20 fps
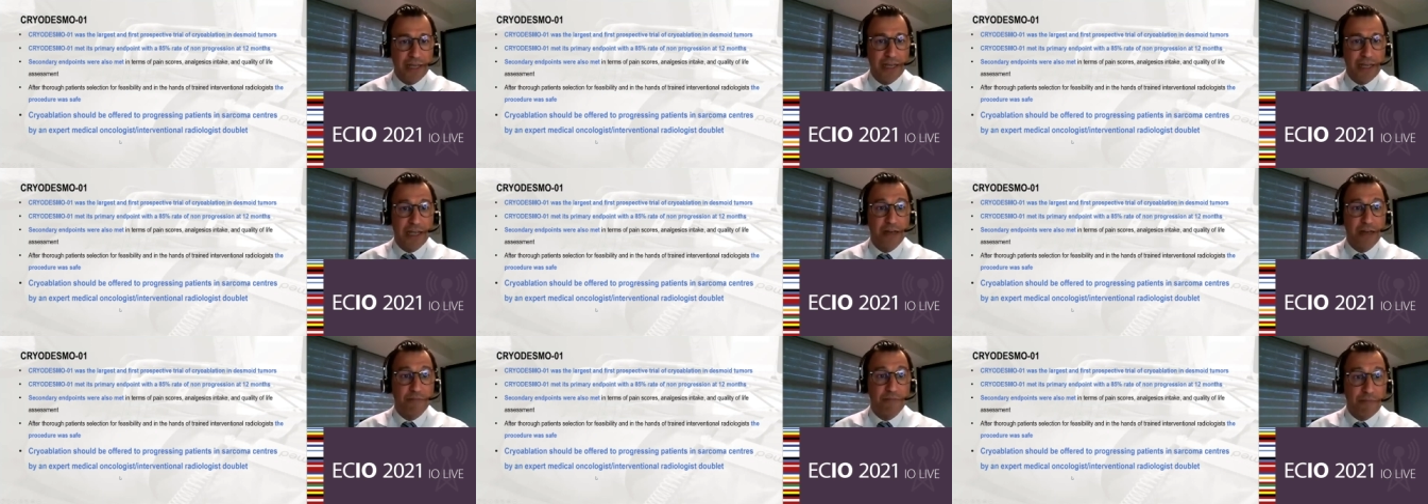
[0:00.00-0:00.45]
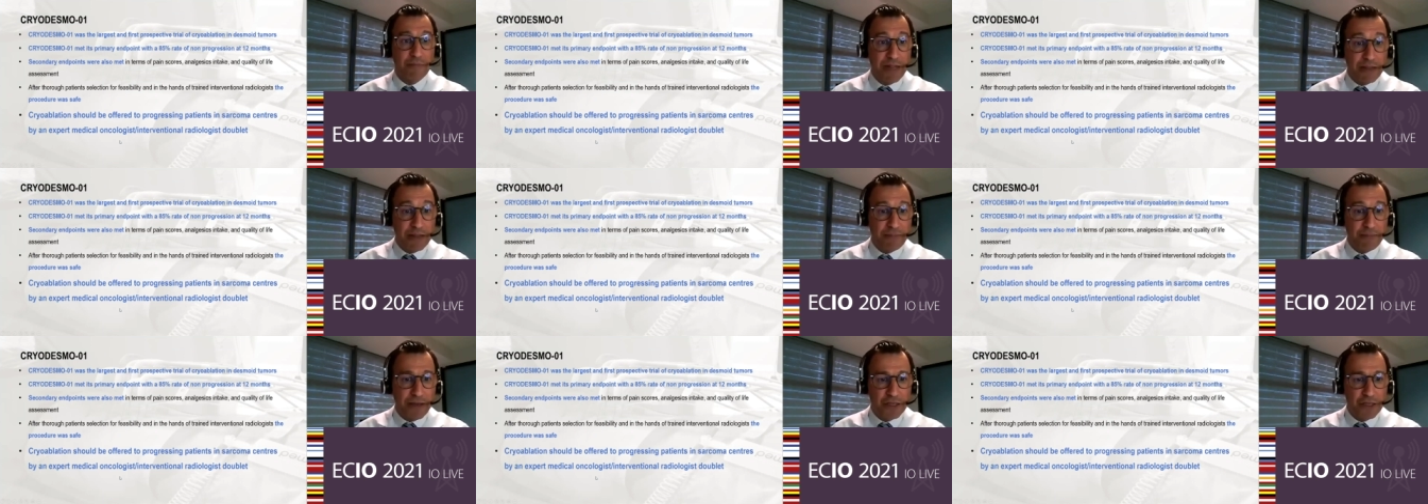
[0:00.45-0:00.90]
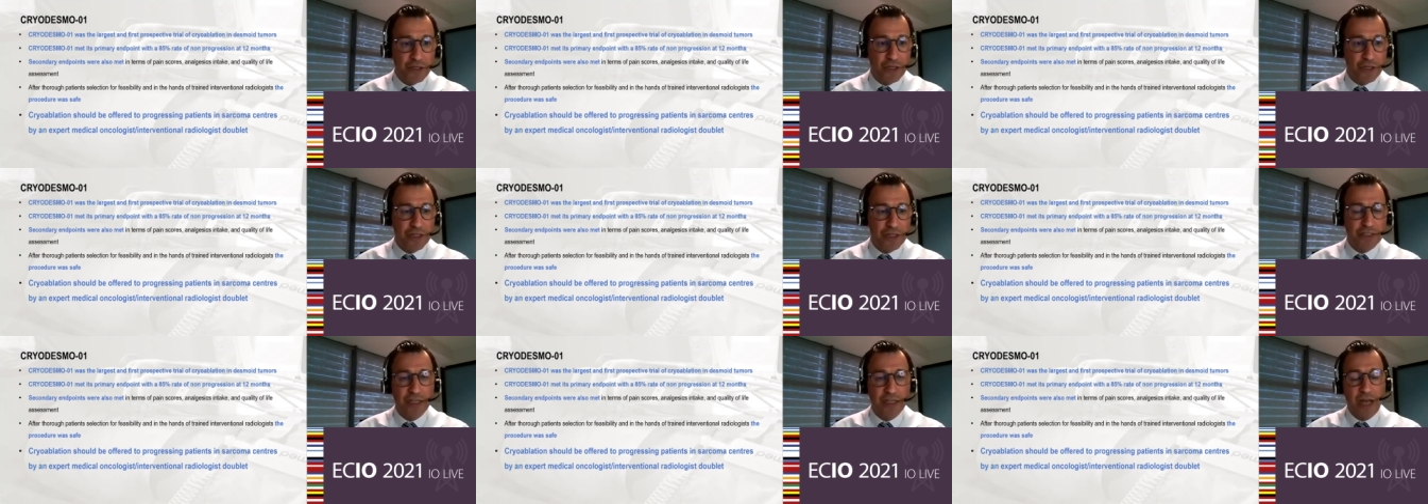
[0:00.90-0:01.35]
in many
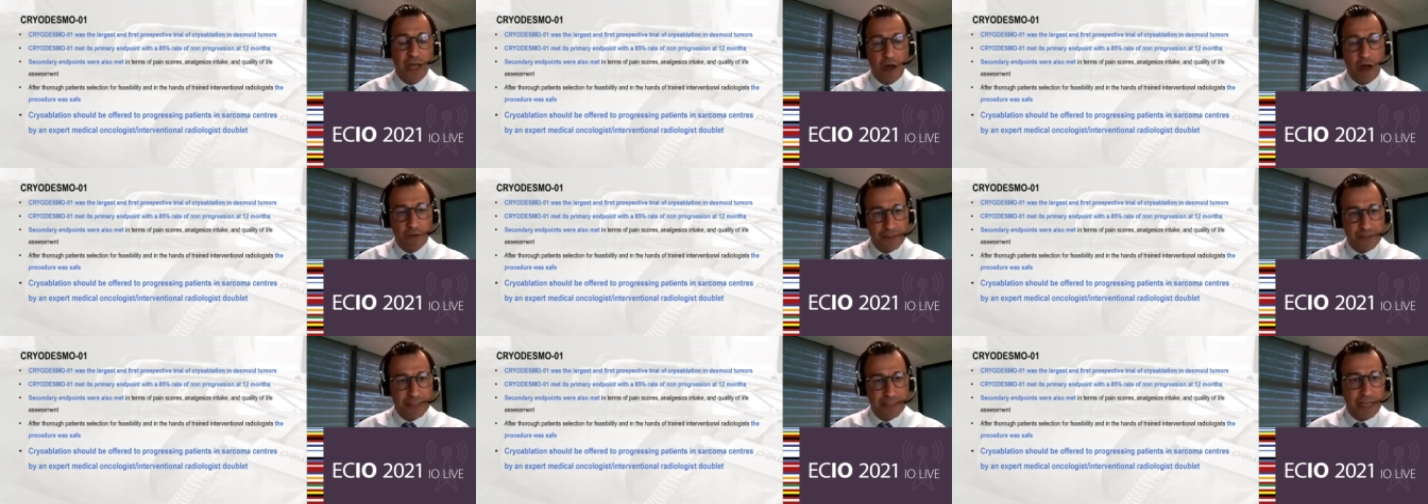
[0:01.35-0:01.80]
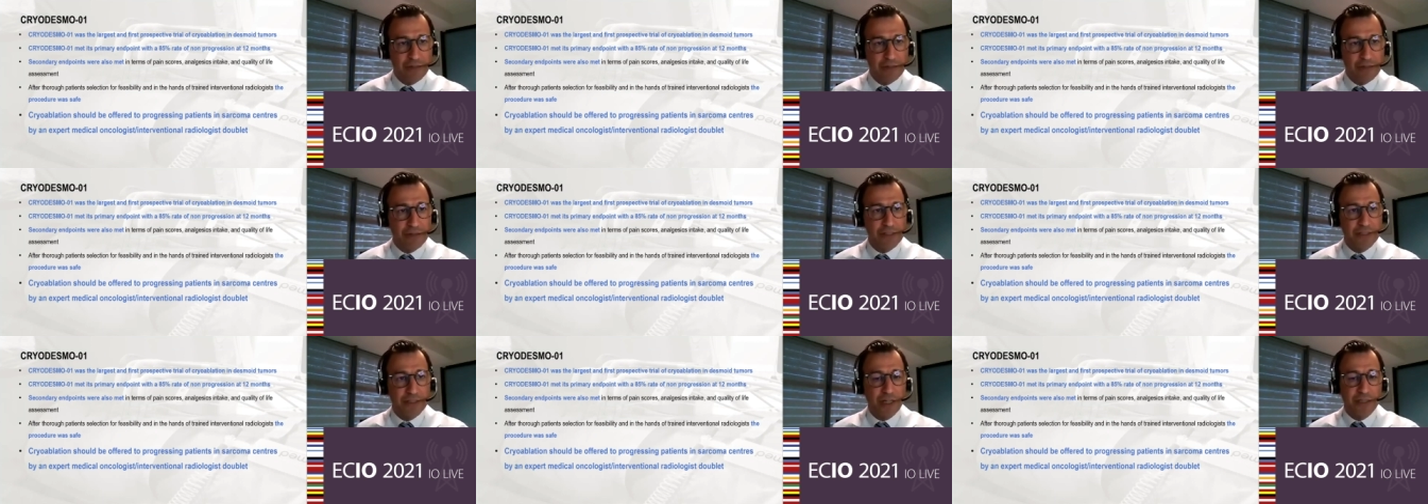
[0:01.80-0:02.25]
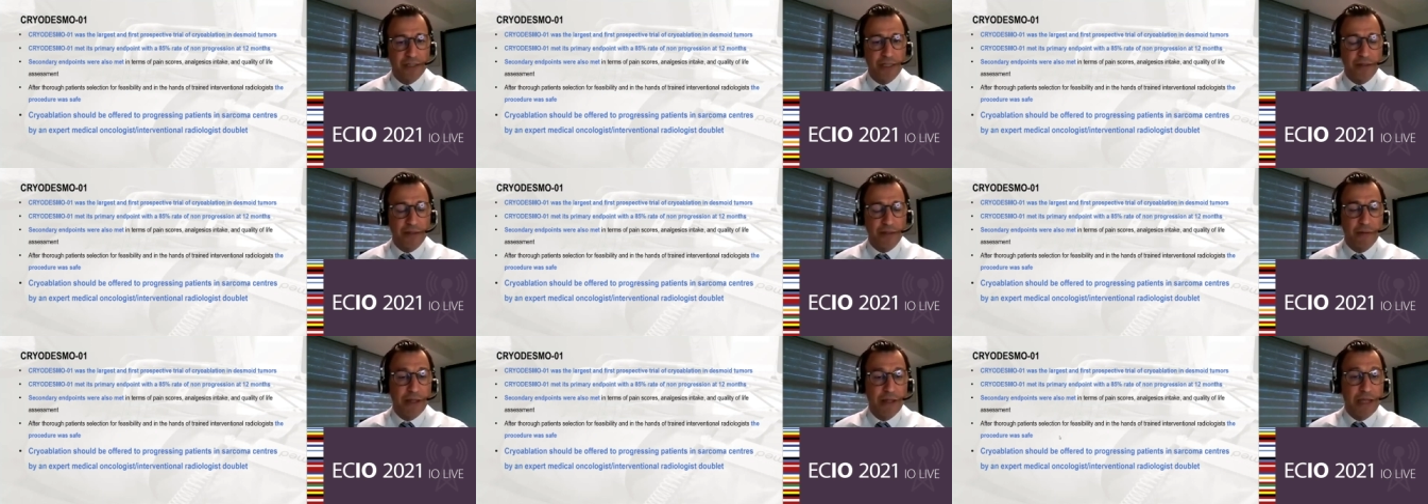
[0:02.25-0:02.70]
patients outside the study